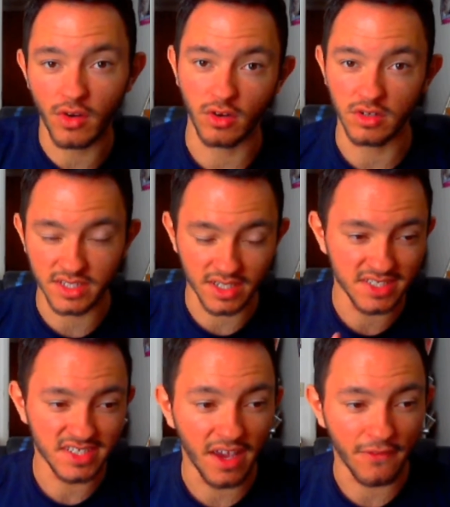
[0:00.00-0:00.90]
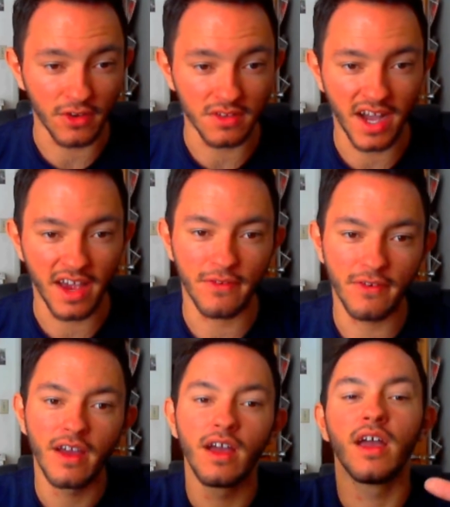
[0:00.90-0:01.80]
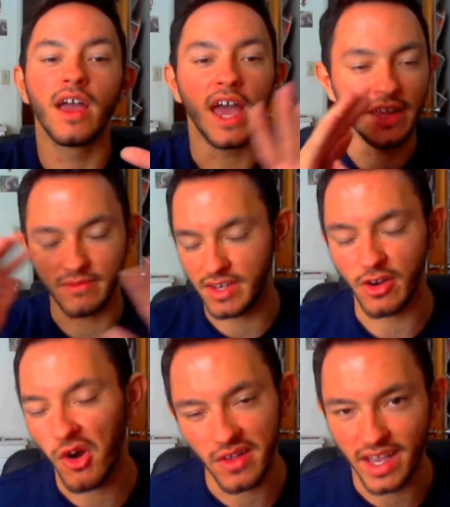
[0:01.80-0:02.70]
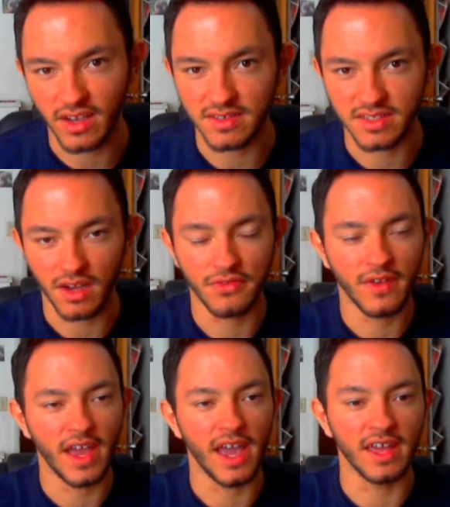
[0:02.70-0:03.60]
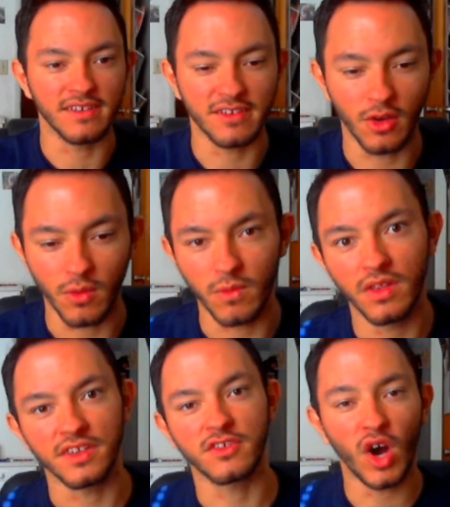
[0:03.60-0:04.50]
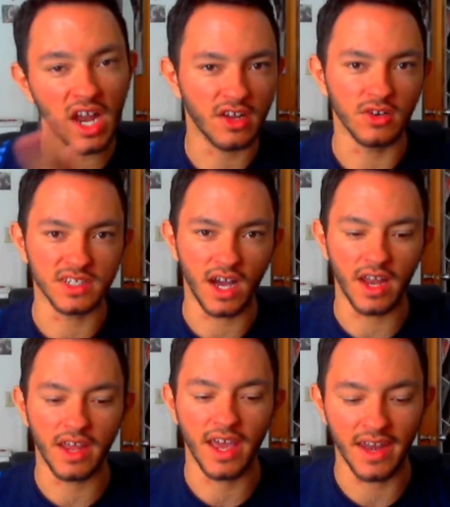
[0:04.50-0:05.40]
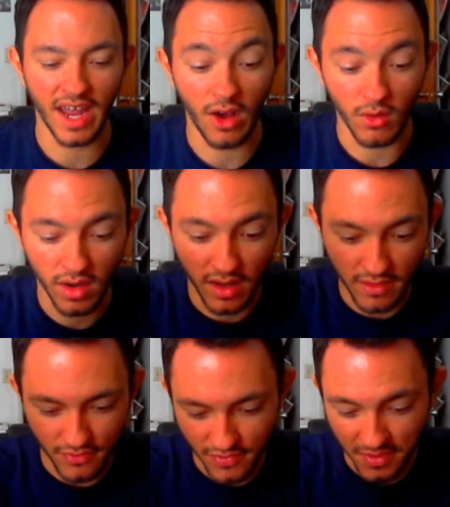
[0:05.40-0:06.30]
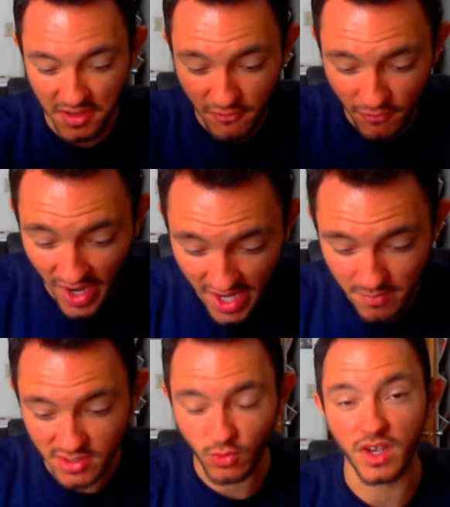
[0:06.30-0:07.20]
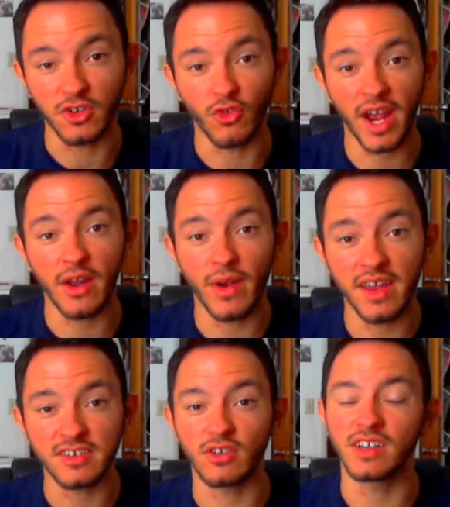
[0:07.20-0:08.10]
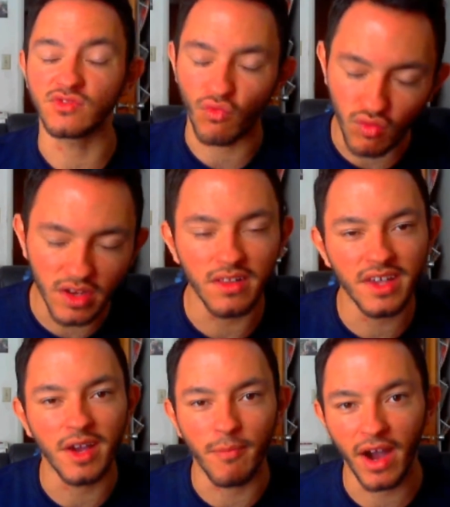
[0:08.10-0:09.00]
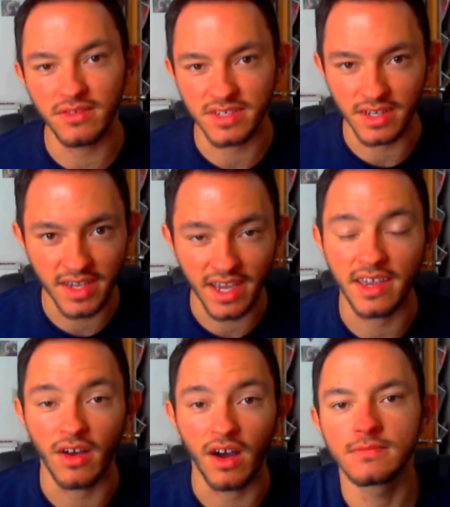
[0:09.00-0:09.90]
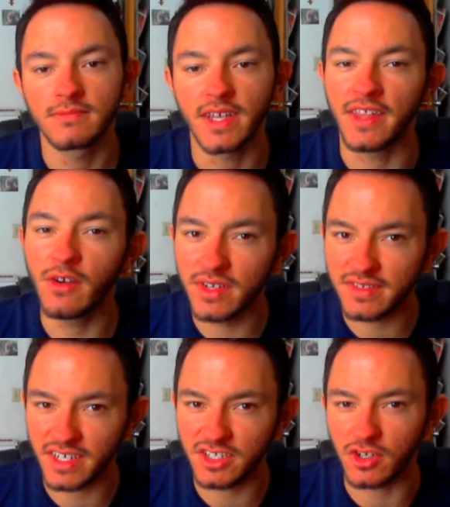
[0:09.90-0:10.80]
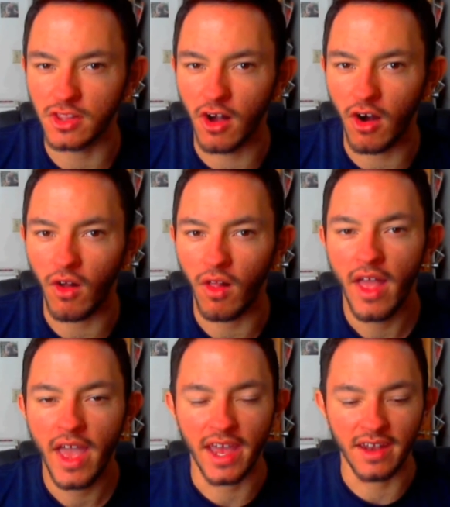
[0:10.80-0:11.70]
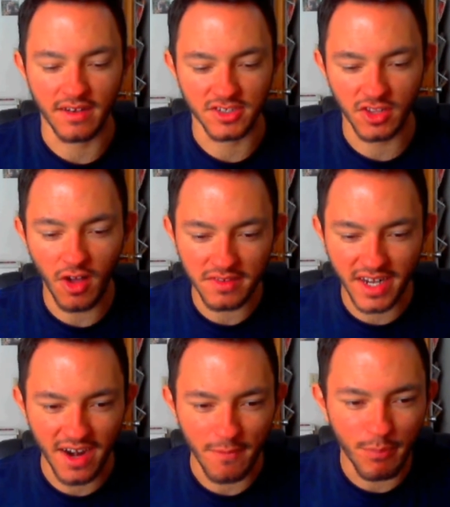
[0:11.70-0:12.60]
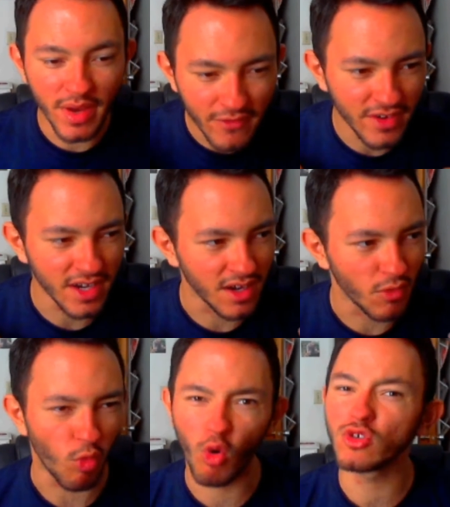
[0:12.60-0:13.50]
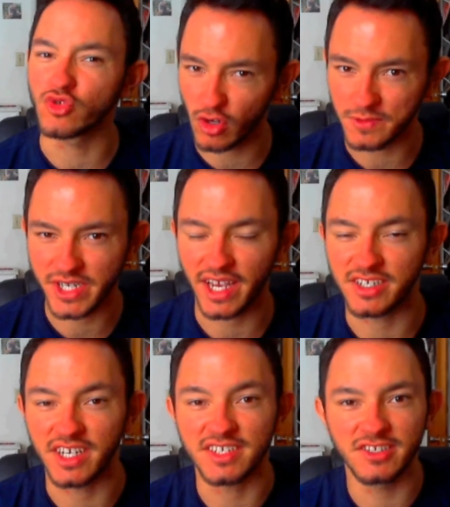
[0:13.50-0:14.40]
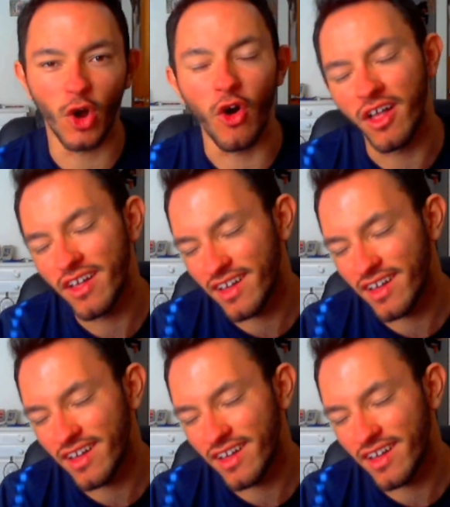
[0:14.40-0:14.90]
Urza, save her life, and, you know, all that good stuff. And so the squad goes on, and now this fight between Gray and Racer is really about to kick it off. And then we see Jalal, and Jalal's got a bit of a wardrobe change. He stole